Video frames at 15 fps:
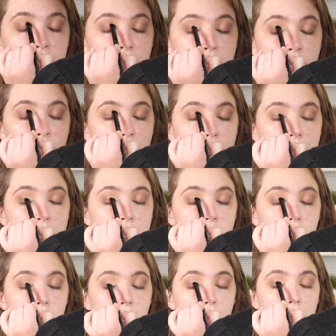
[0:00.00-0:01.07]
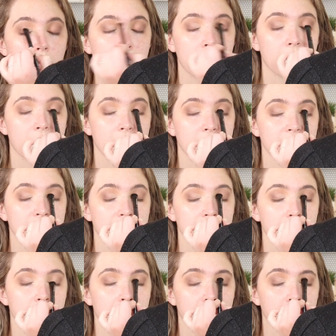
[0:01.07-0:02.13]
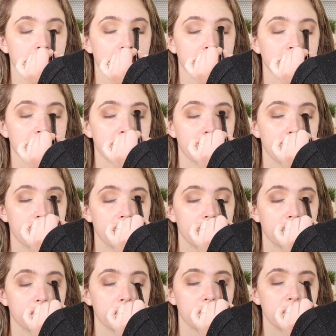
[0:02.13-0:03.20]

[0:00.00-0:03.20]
it a little bit, but not too much.